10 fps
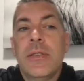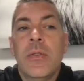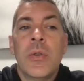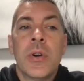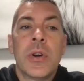
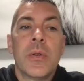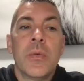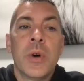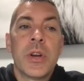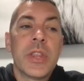Or
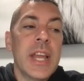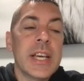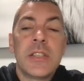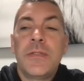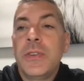what are the
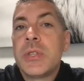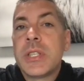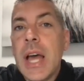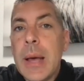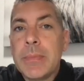next few
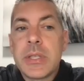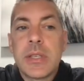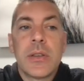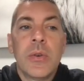steps?